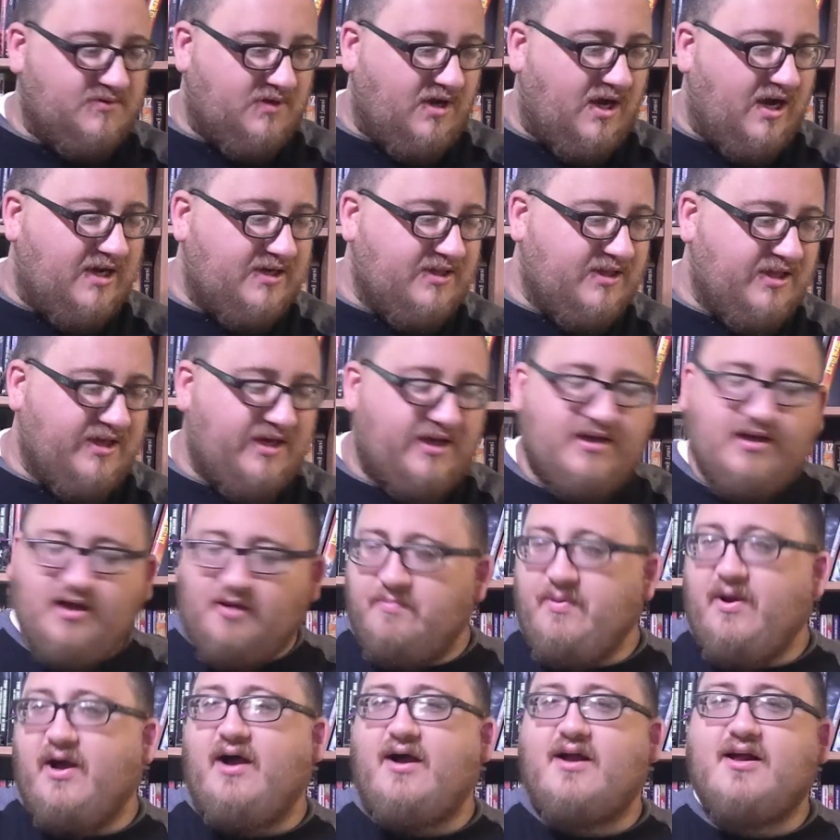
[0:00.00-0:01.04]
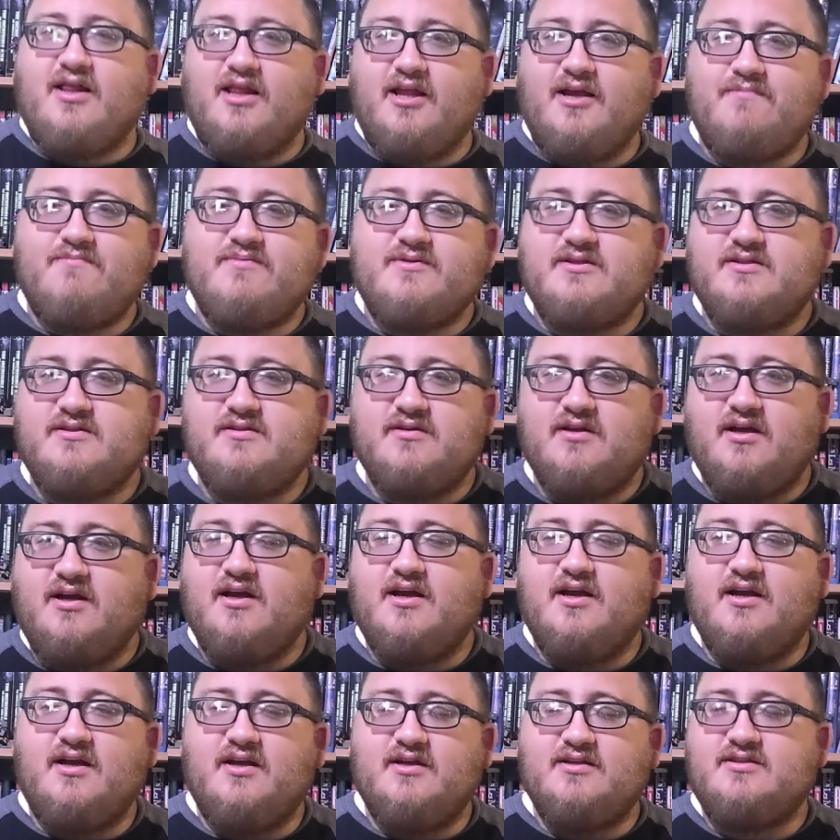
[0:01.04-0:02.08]
oddly, apocalypse
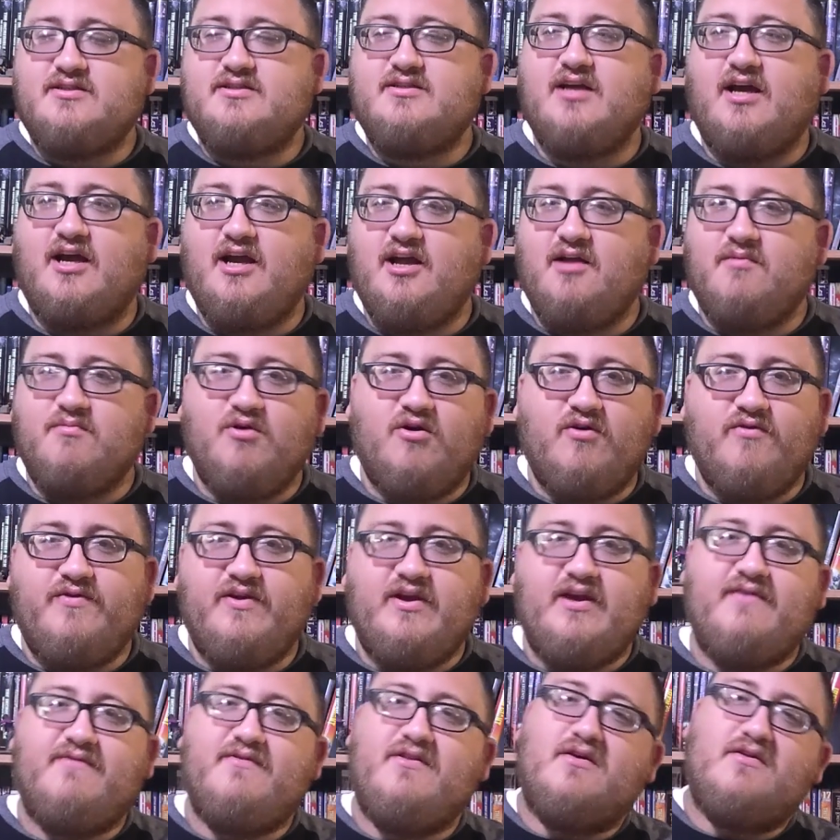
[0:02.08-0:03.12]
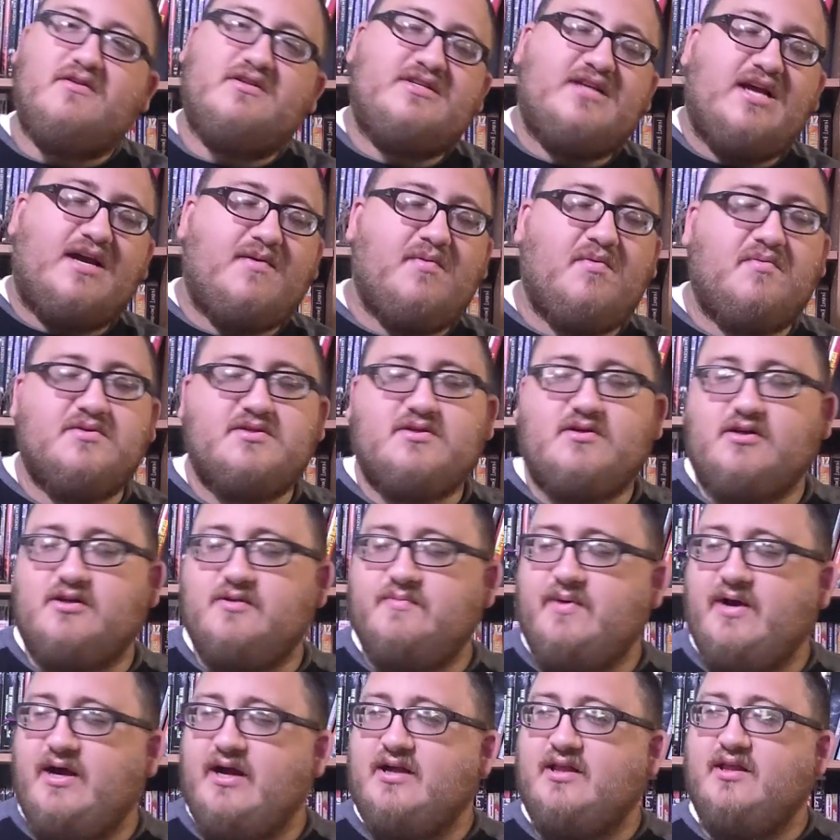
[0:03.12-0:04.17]
style movie, even though the second one was called
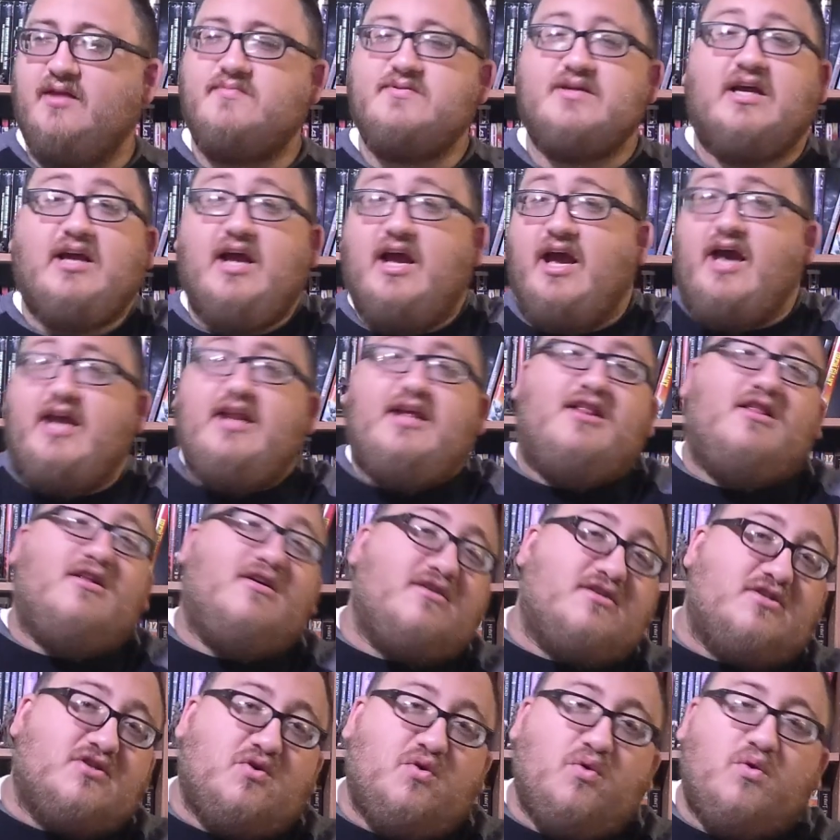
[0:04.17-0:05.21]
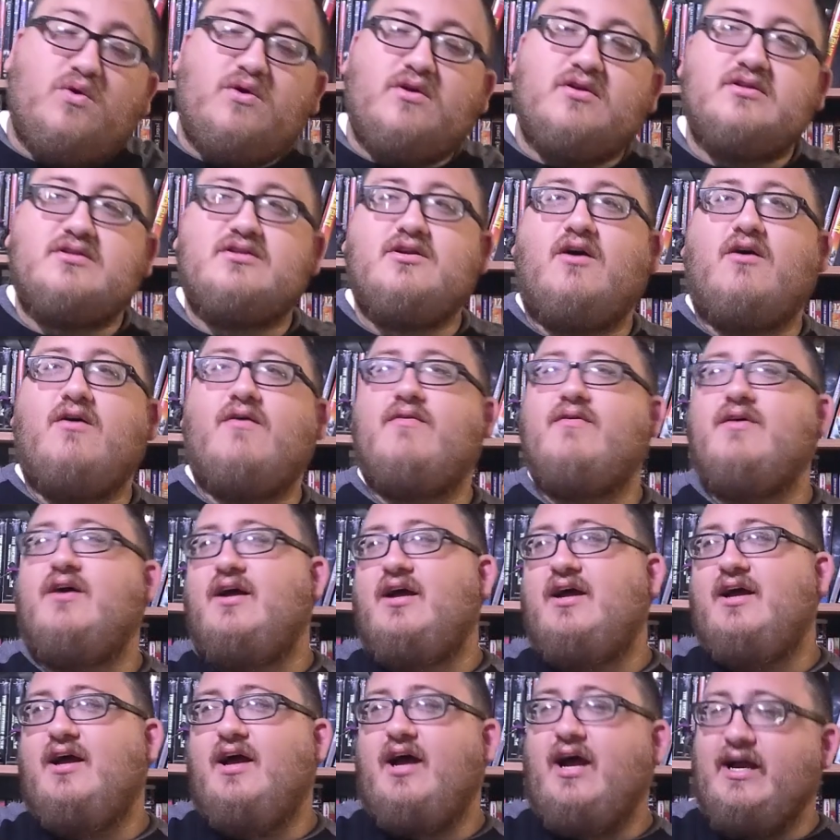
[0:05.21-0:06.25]
Apocalypse. And it looks cool, so
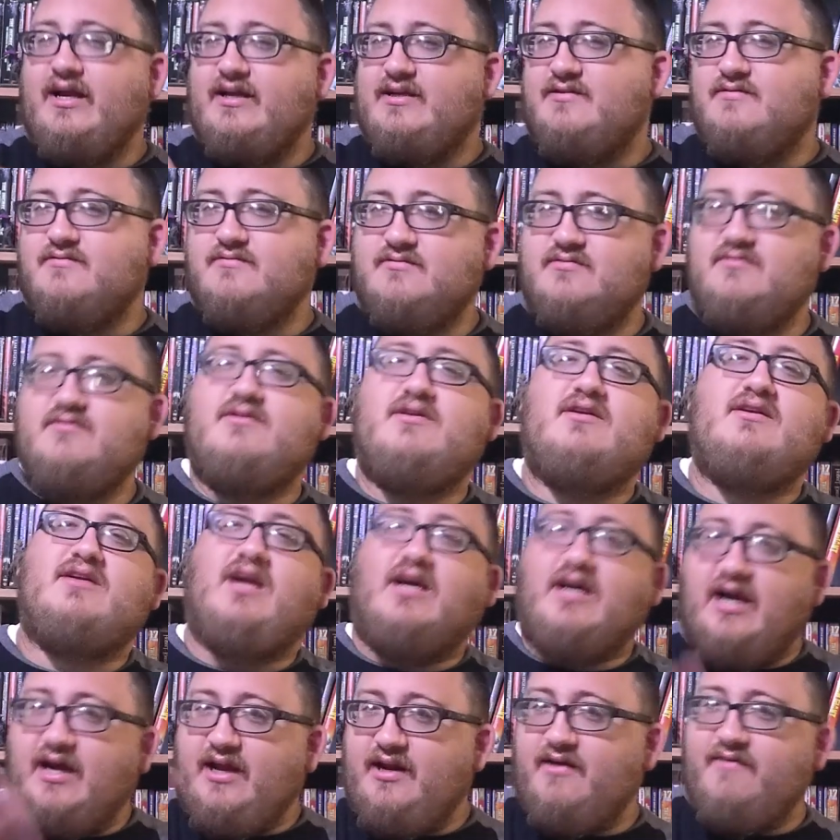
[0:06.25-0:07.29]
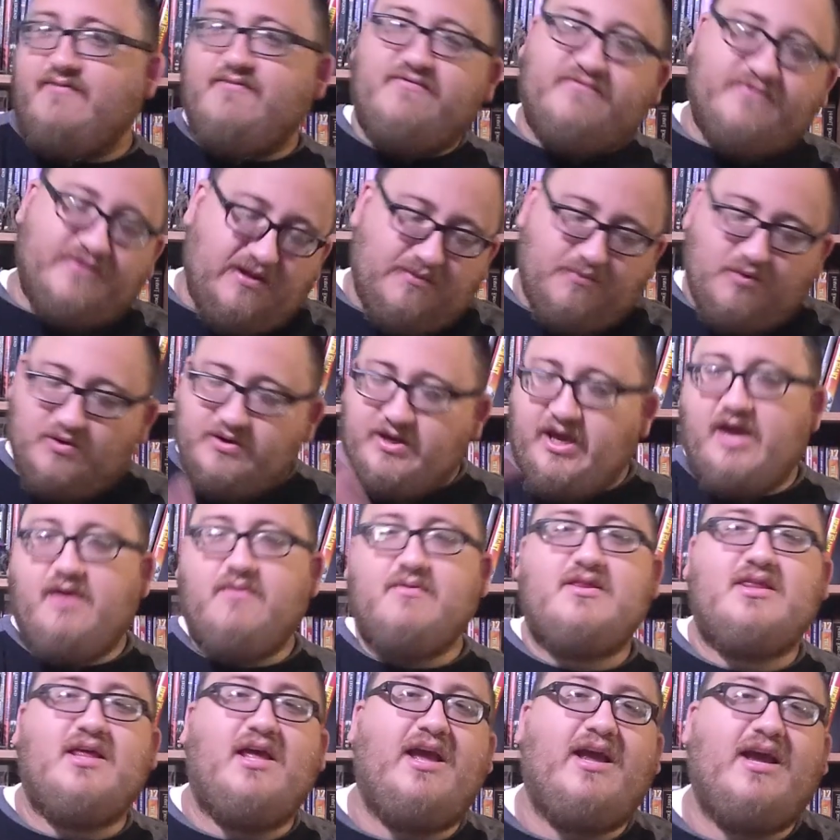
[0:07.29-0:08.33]
I kind of am okay
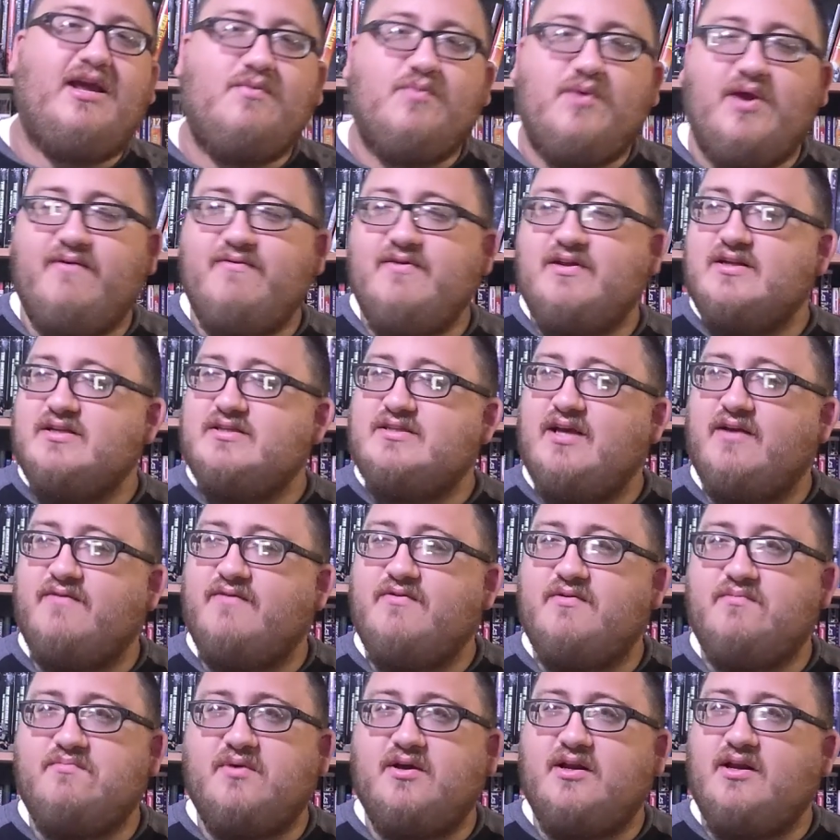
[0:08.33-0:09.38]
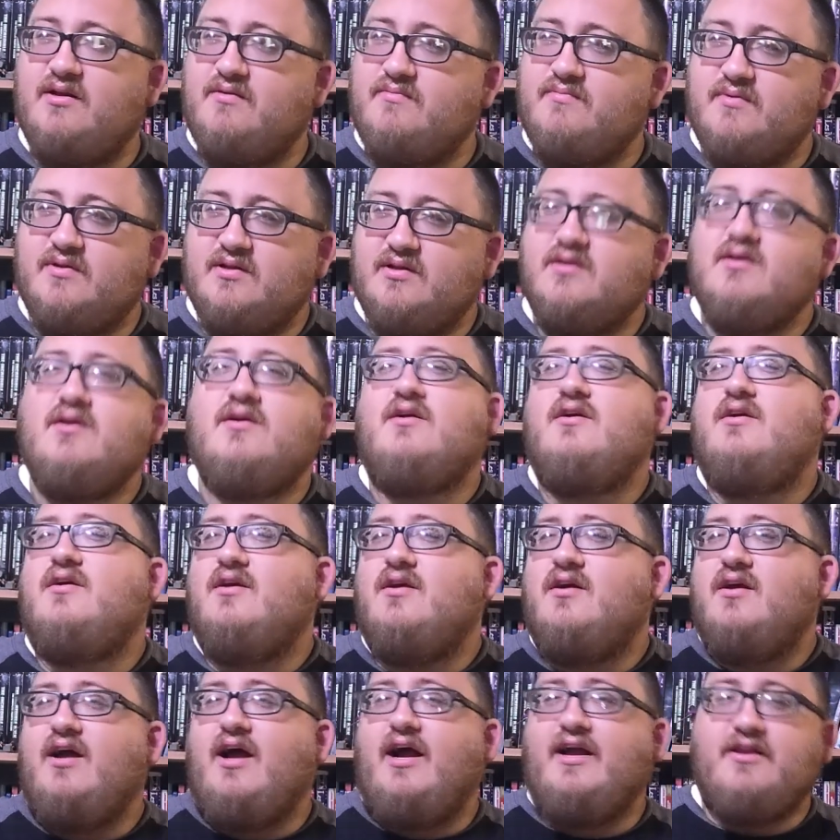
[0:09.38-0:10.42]
with the hand waviness of it, but
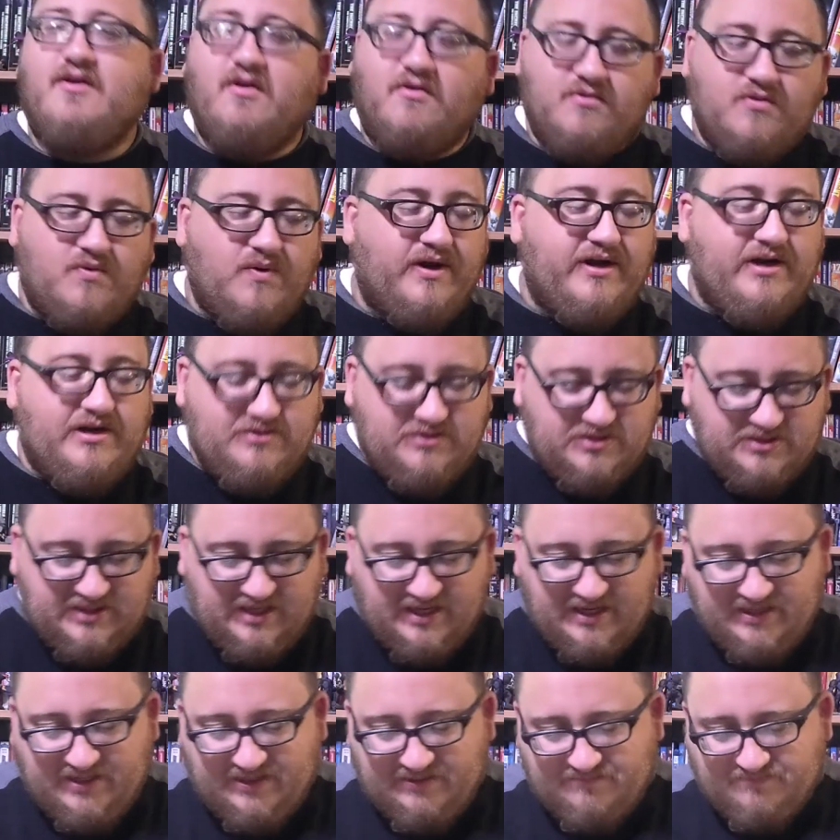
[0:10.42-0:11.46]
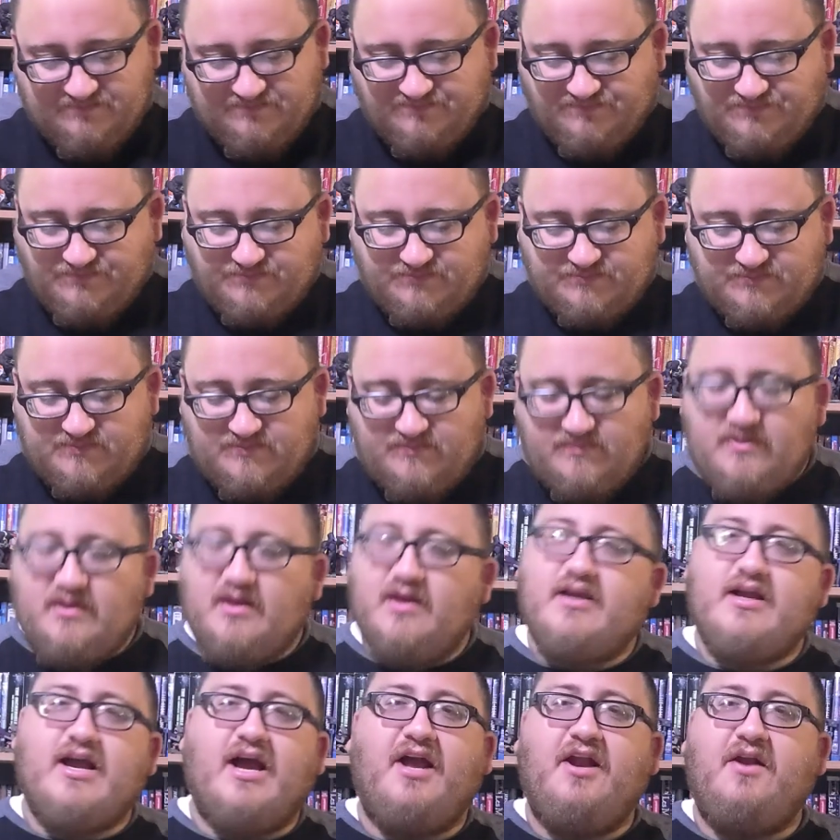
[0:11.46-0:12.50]
I don't quite understand it.
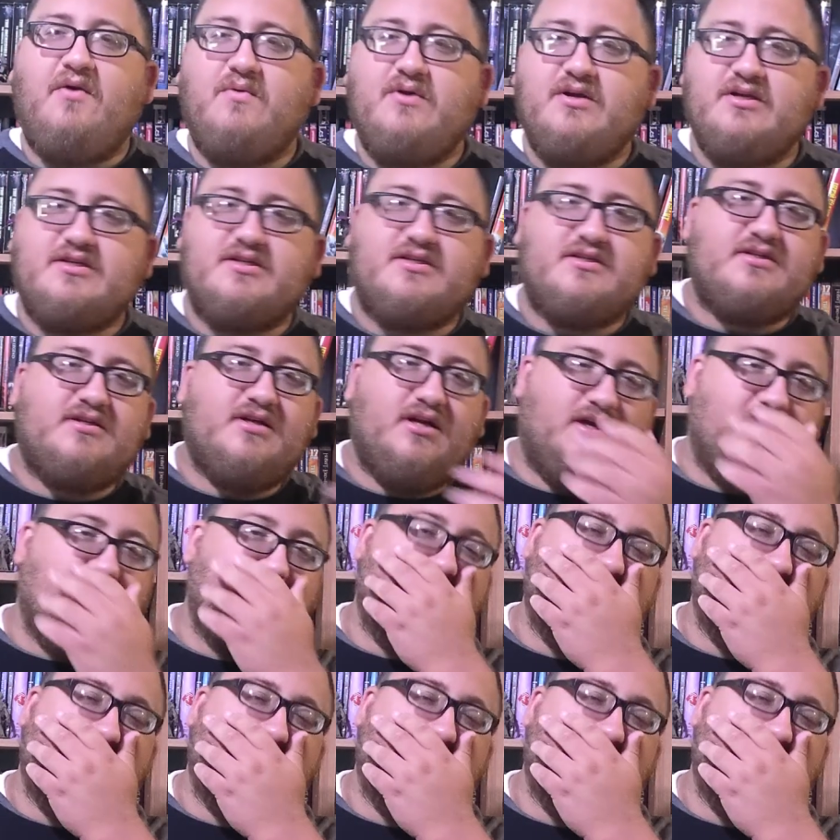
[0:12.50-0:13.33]
Kind of wish,